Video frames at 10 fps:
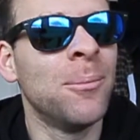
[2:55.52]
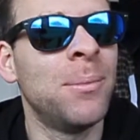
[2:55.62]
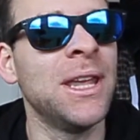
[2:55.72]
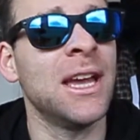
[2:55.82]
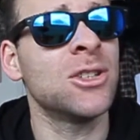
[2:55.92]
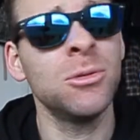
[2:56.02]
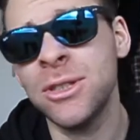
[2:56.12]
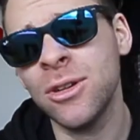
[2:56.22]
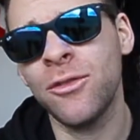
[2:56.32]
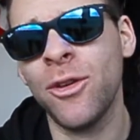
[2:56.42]
But yeah, so we've
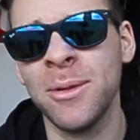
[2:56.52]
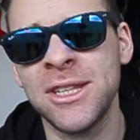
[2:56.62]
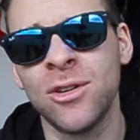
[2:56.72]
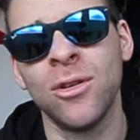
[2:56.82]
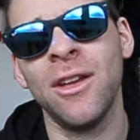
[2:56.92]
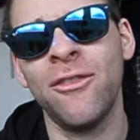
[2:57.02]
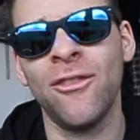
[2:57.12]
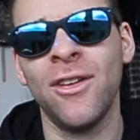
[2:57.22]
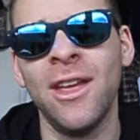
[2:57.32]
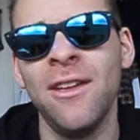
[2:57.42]
still got a fair bit to do. If
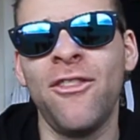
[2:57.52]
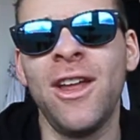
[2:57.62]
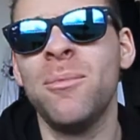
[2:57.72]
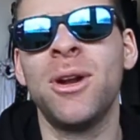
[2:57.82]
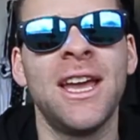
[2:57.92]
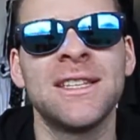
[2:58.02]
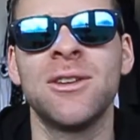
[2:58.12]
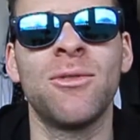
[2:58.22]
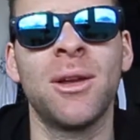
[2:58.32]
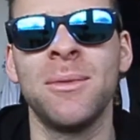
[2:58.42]
anybody has
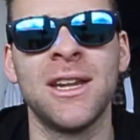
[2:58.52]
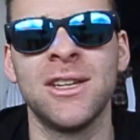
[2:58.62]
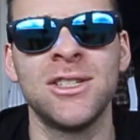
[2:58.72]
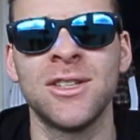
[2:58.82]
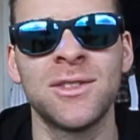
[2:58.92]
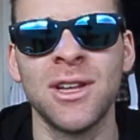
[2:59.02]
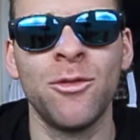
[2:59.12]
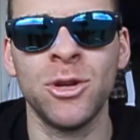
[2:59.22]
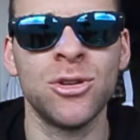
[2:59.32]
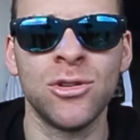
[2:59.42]
any recommendations of stuff
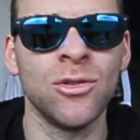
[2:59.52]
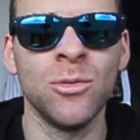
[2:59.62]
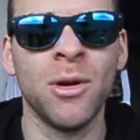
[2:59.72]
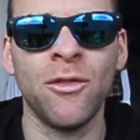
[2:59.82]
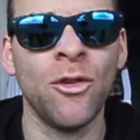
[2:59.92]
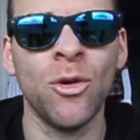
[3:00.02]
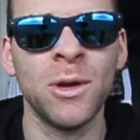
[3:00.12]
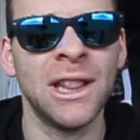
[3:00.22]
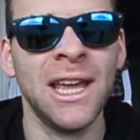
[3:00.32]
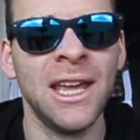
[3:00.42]
we should do before
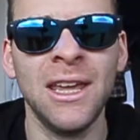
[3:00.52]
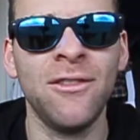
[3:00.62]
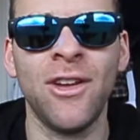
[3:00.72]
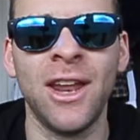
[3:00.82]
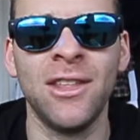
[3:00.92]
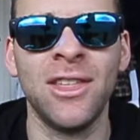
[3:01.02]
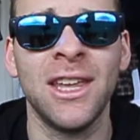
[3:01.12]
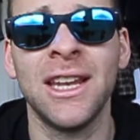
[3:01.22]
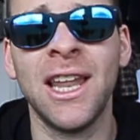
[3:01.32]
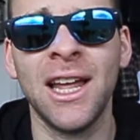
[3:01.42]
we leave, anything
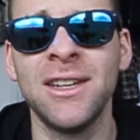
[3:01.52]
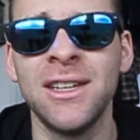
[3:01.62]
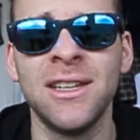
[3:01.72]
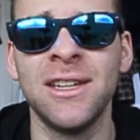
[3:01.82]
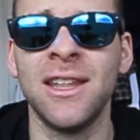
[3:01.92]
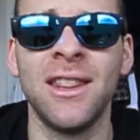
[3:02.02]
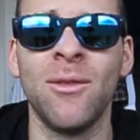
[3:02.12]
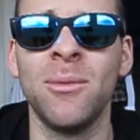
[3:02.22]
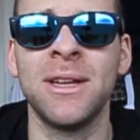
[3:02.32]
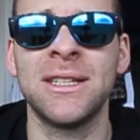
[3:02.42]
in London that
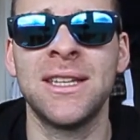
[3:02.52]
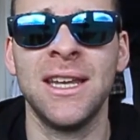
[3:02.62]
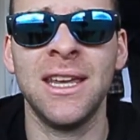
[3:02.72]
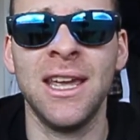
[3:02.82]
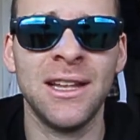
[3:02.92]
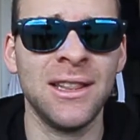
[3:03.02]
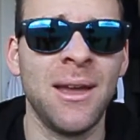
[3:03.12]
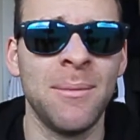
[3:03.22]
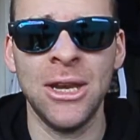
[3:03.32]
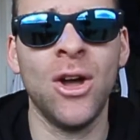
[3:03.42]
we must see,
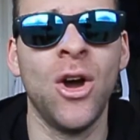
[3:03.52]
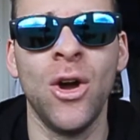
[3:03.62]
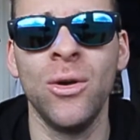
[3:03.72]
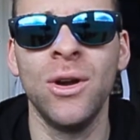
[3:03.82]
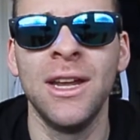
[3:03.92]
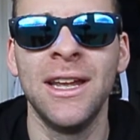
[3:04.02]
let me know.